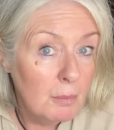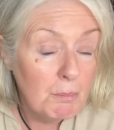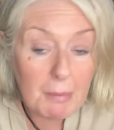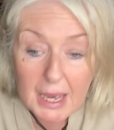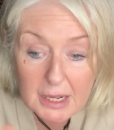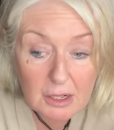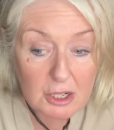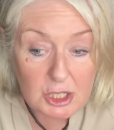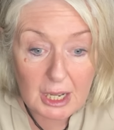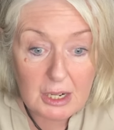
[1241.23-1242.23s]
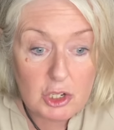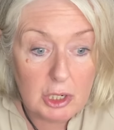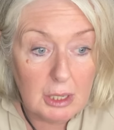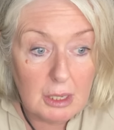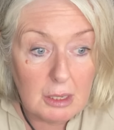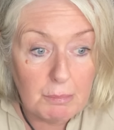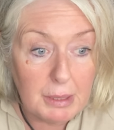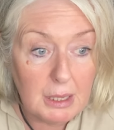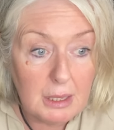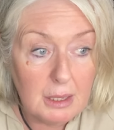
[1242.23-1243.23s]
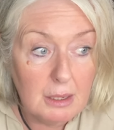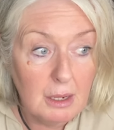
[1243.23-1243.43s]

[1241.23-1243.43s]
may not actually be